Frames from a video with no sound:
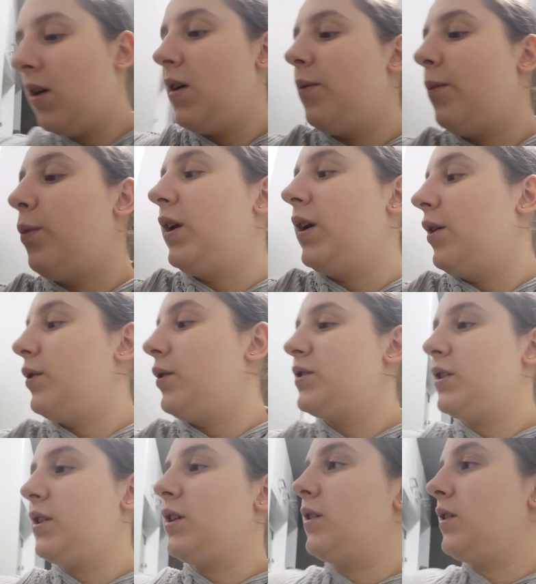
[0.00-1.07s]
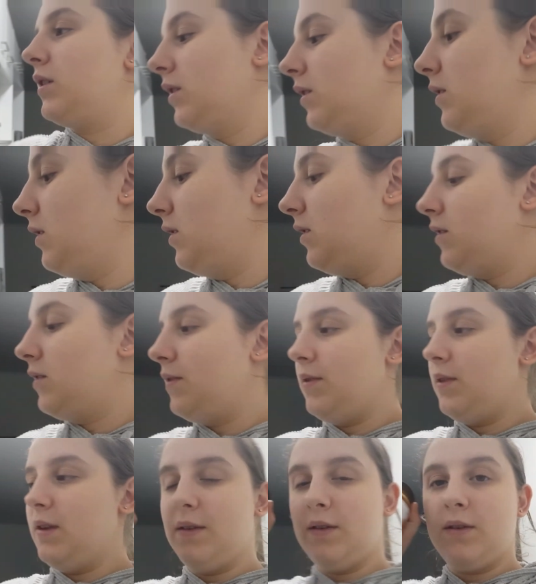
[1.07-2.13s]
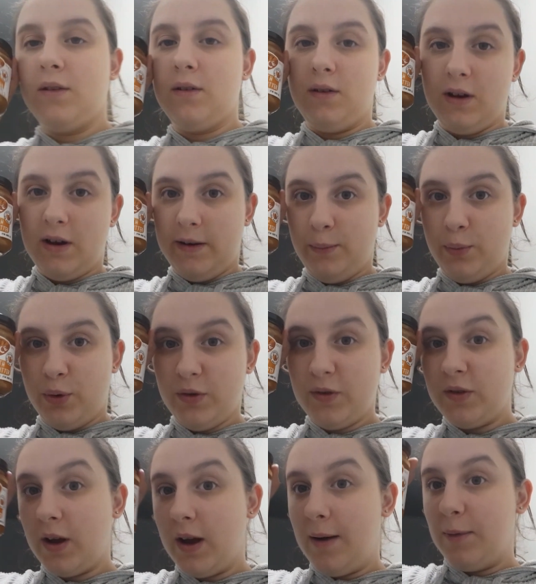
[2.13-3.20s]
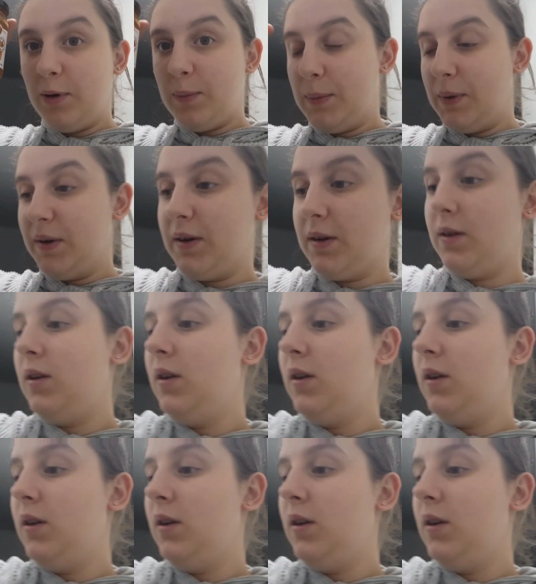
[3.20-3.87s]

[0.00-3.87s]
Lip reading: We also got this Nutty Bruce almond butter